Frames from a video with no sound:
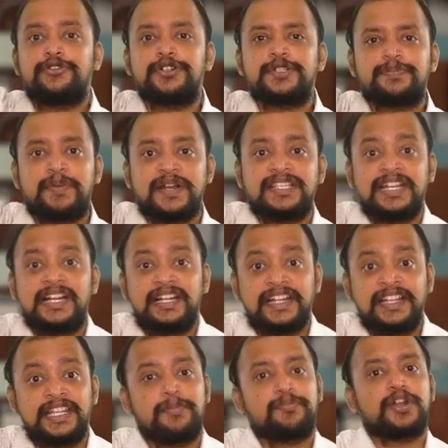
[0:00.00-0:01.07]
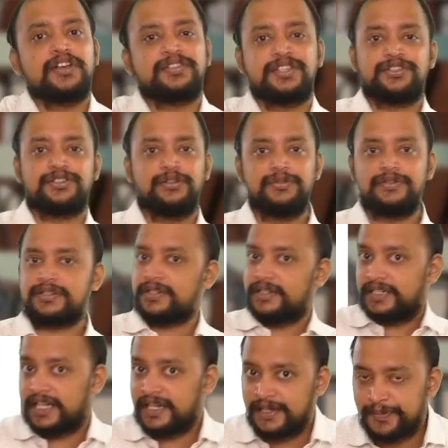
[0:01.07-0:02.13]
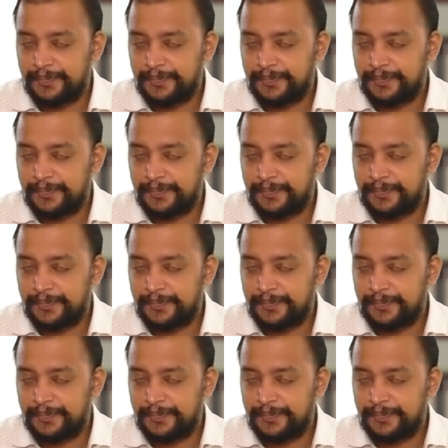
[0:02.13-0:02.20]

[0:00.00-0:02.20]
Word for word: goods present in the processed goods, done.